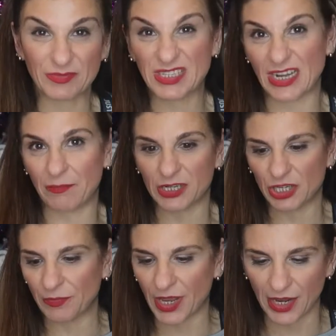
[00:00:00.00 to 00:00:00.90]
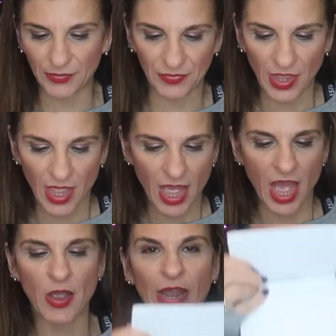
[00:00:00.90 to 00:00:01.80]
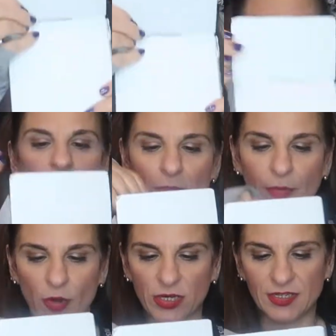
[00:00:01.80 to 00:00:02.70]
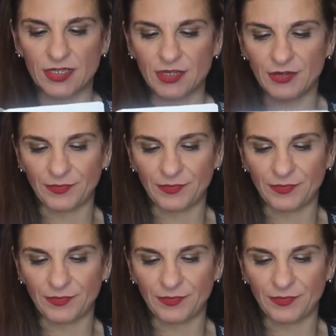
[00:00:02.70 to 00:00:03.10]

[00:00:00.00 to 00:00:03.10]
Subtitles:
I'm still in my gym gear. Okay, one box.